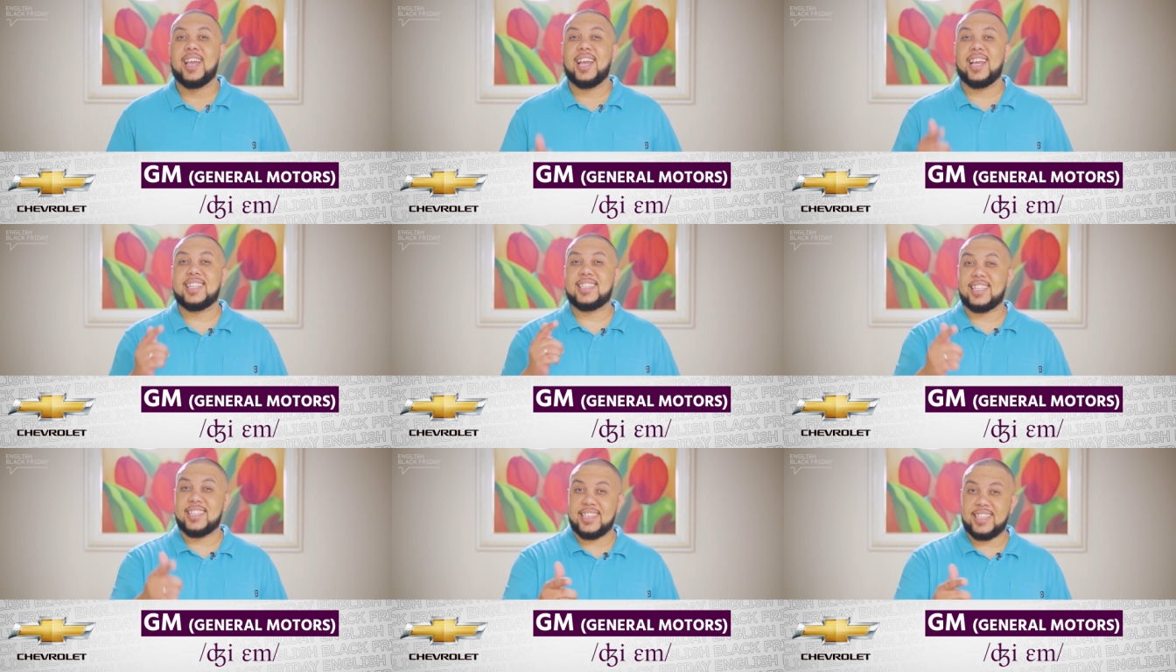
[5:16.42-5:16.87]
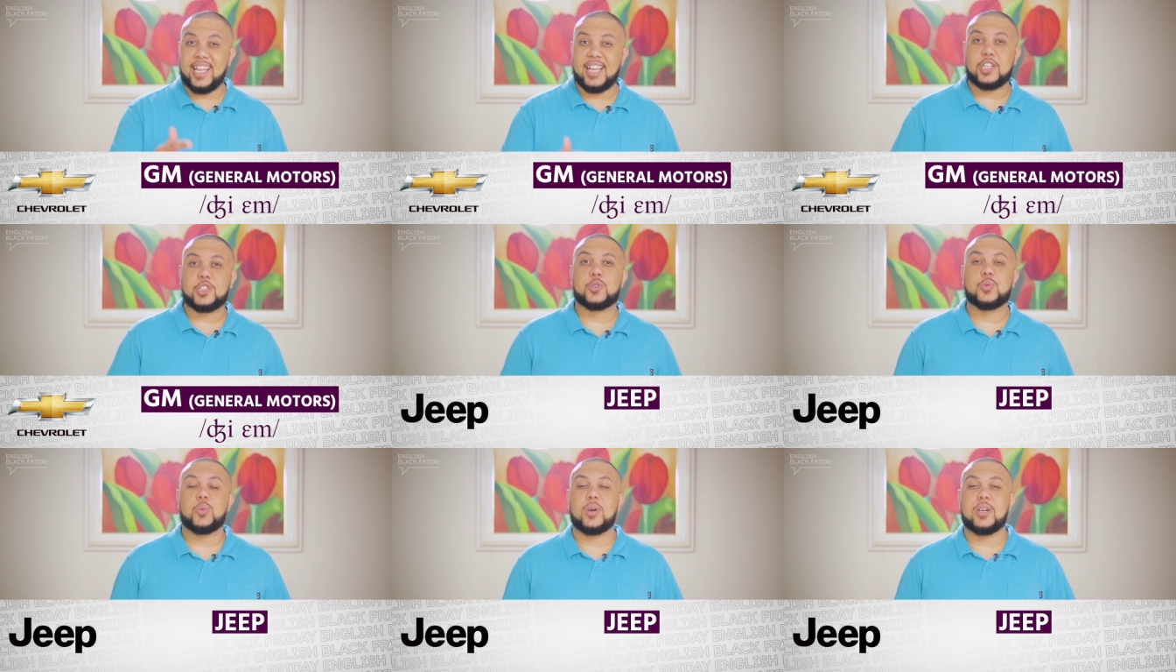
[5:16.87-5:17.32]
And the
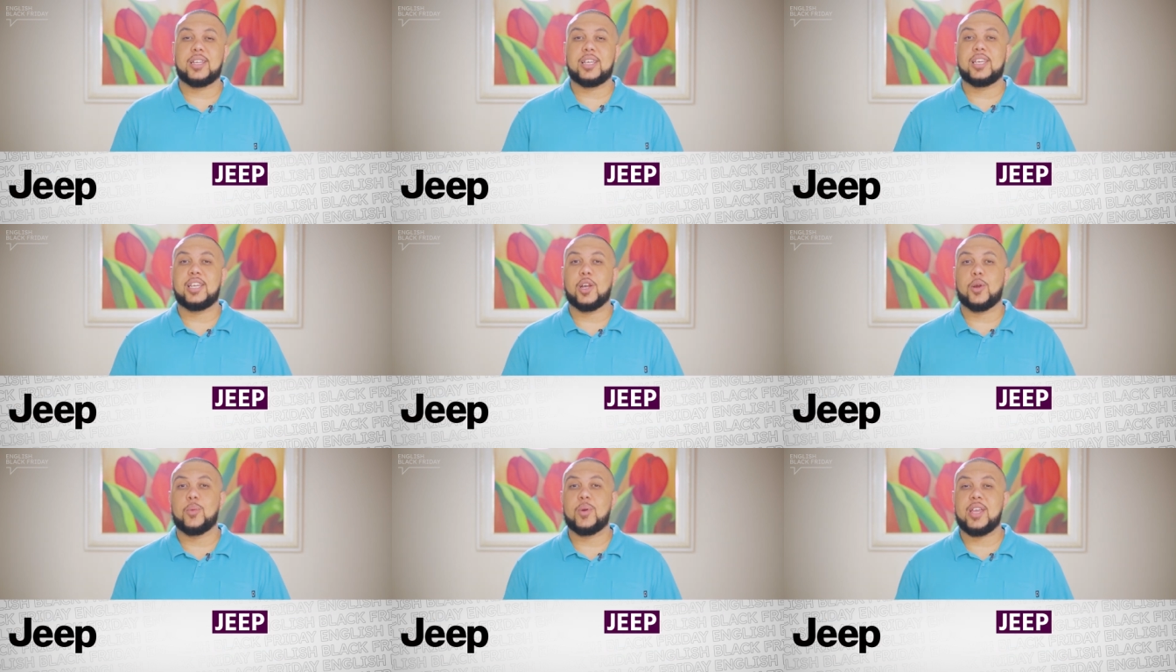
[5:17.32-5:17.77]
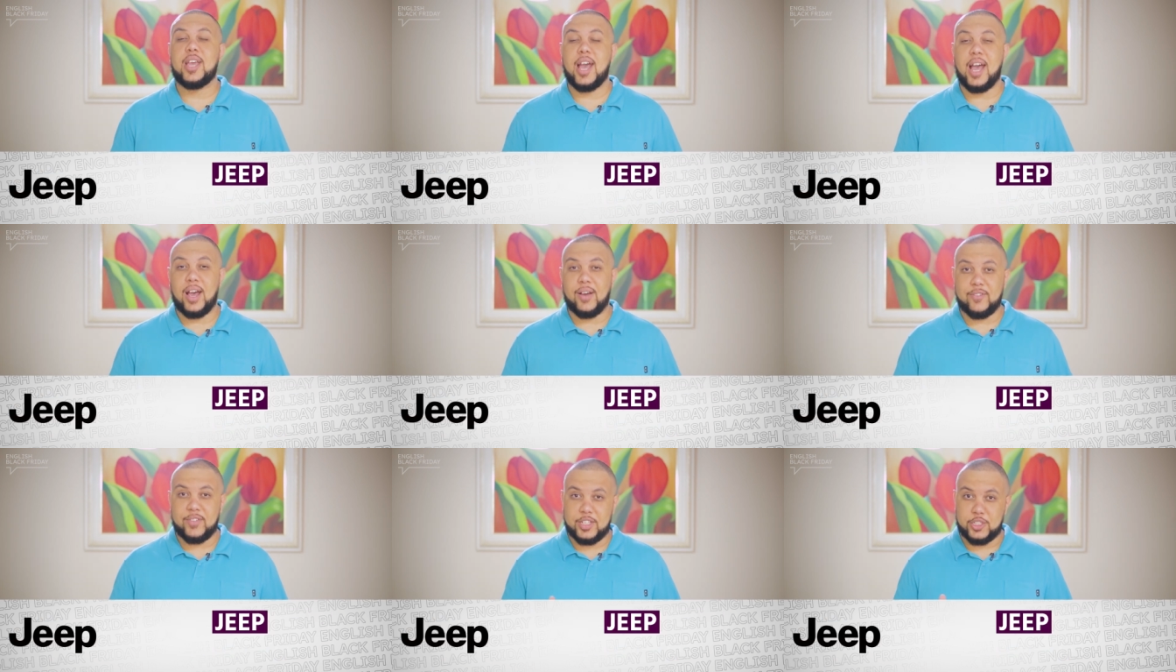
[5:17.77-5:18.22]
next one here we
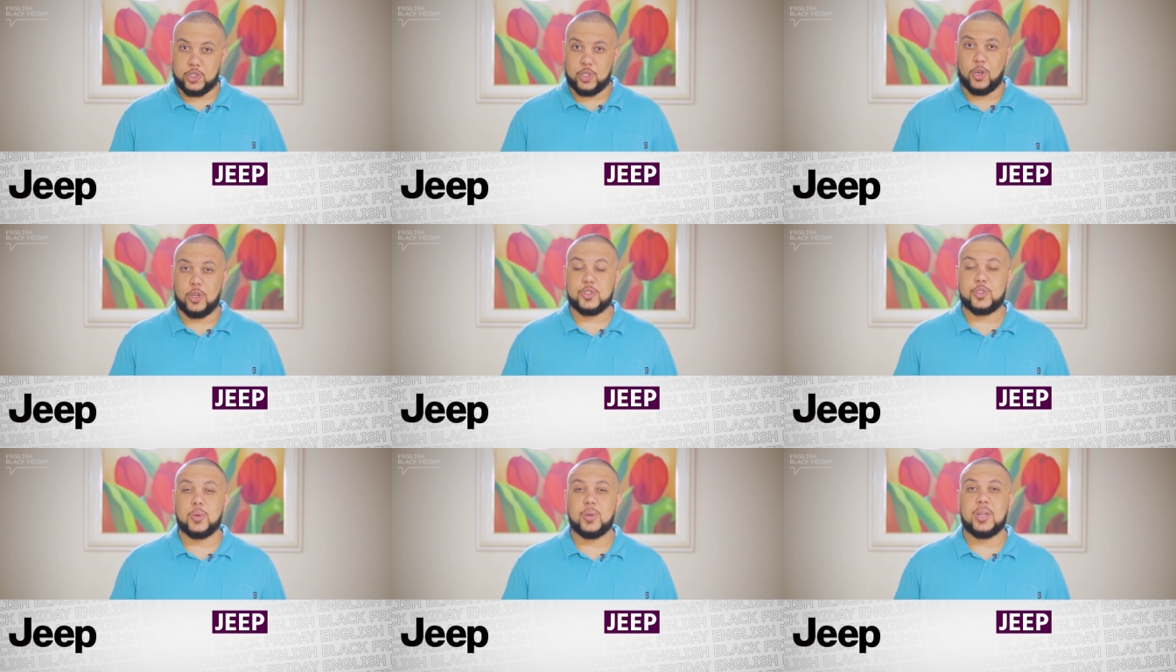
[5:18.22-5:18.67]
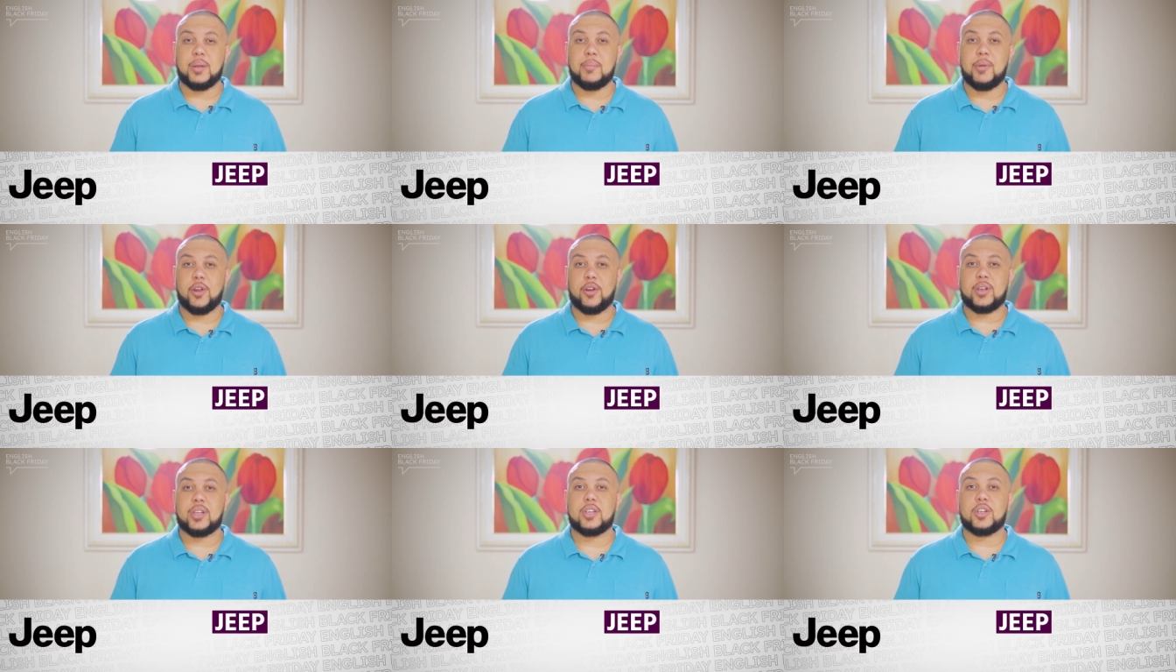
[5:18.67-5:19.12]
have is also an
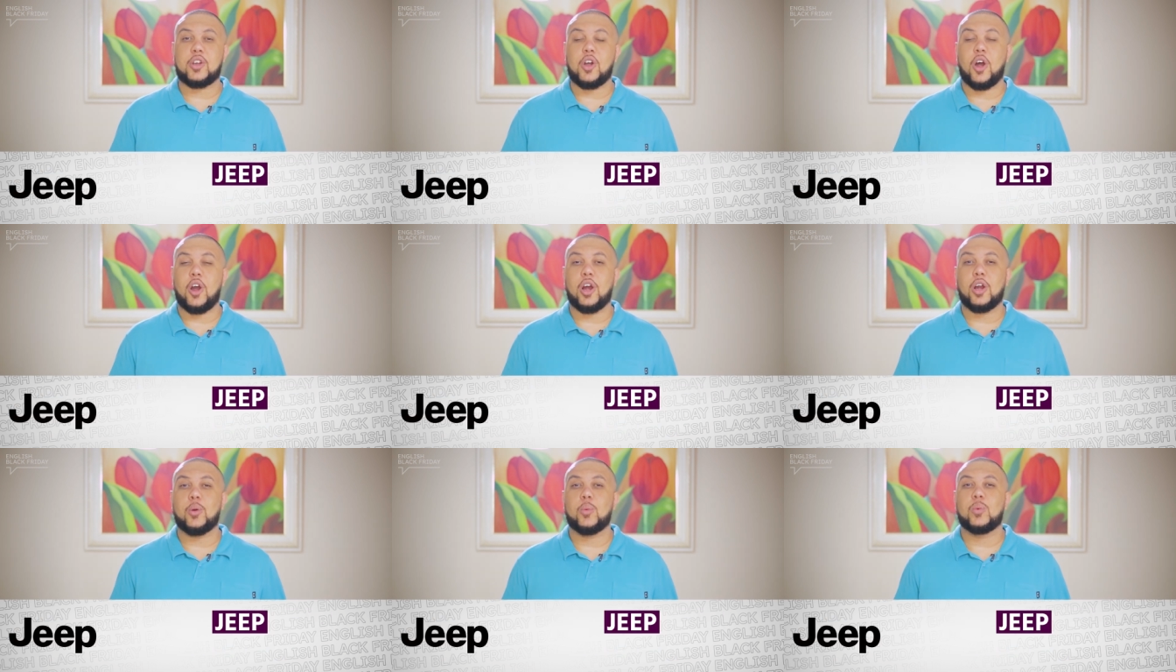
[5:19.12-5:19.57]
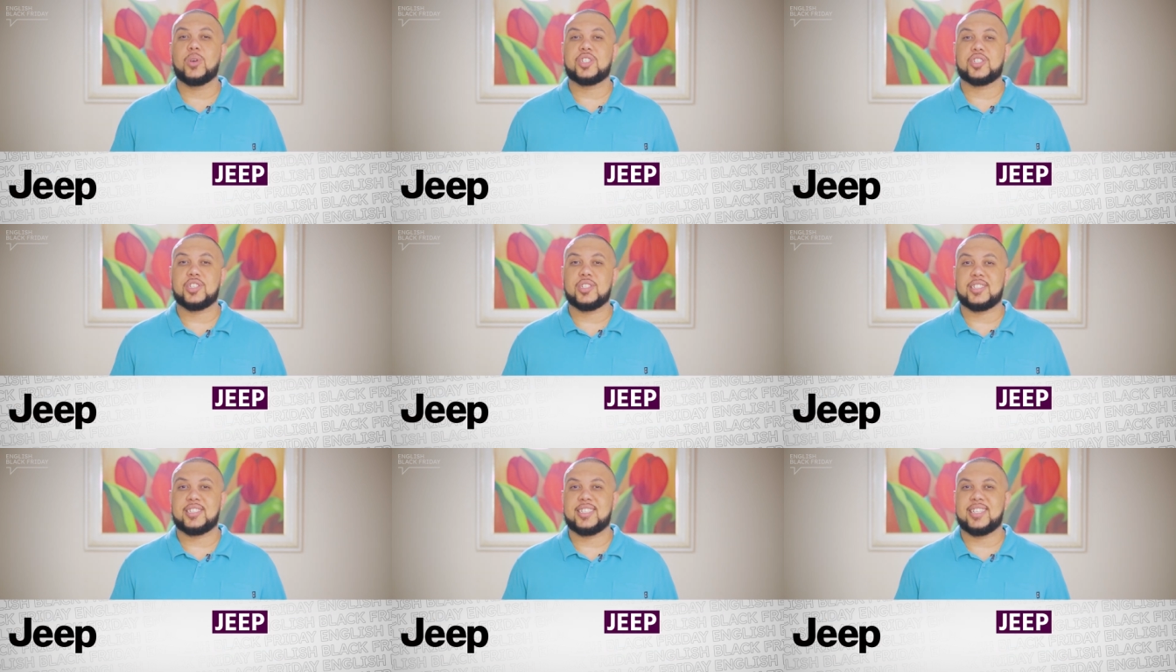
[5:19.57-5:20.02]
American car,
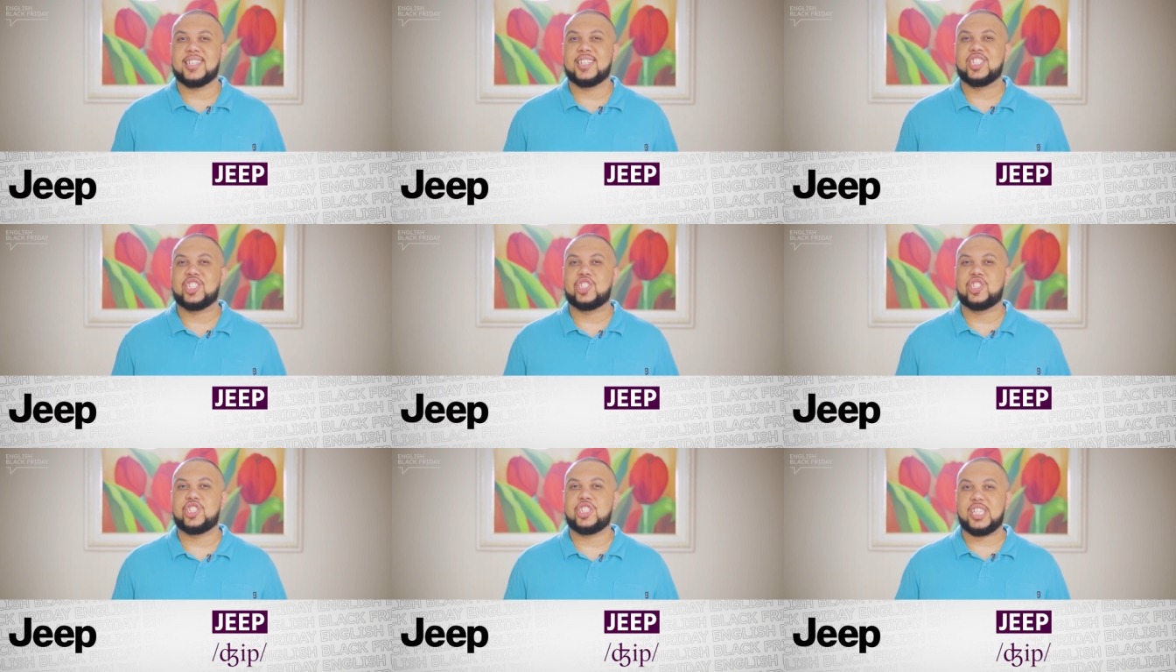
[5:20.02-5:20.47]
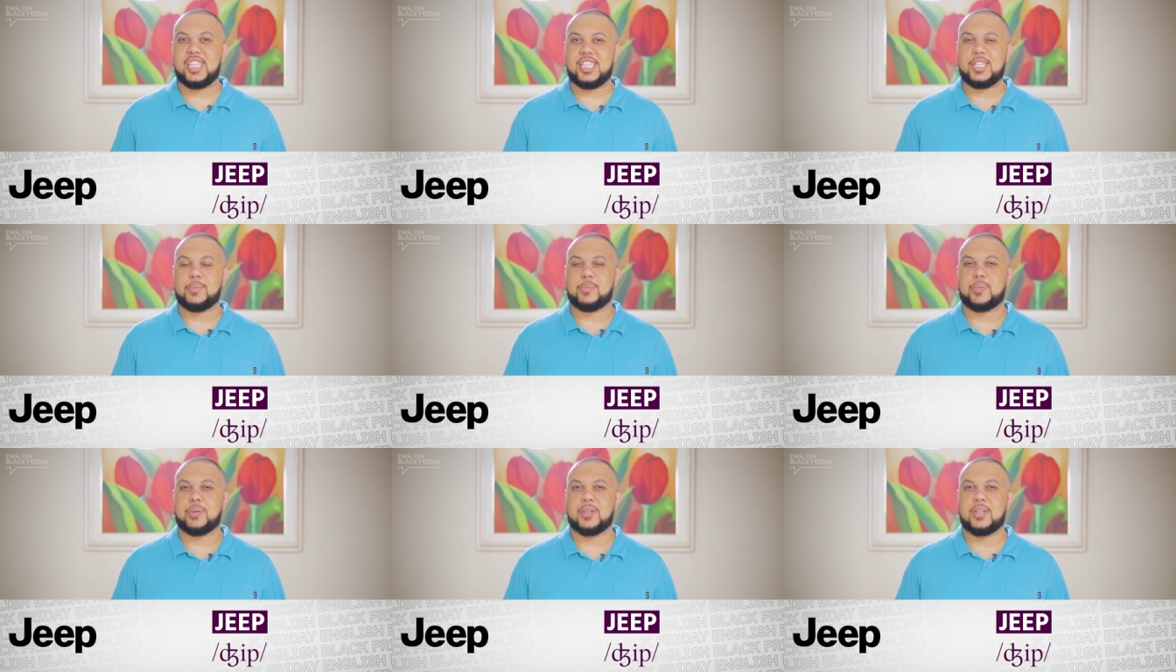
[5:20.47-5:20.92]
which is the
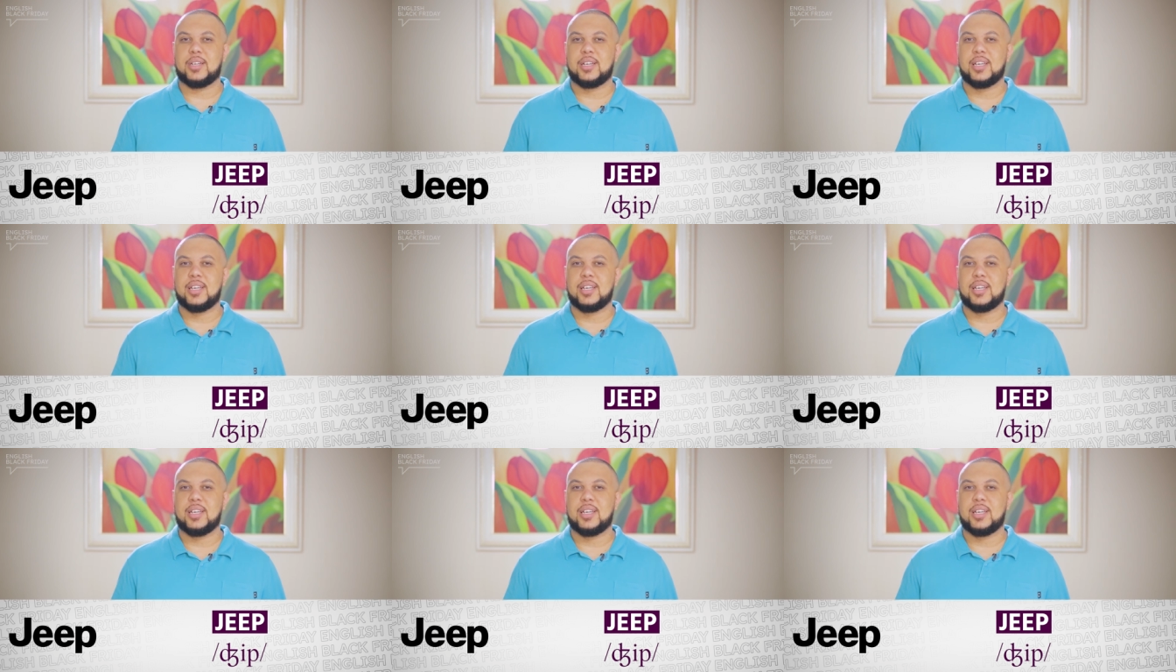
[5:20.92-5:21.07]
Jeep.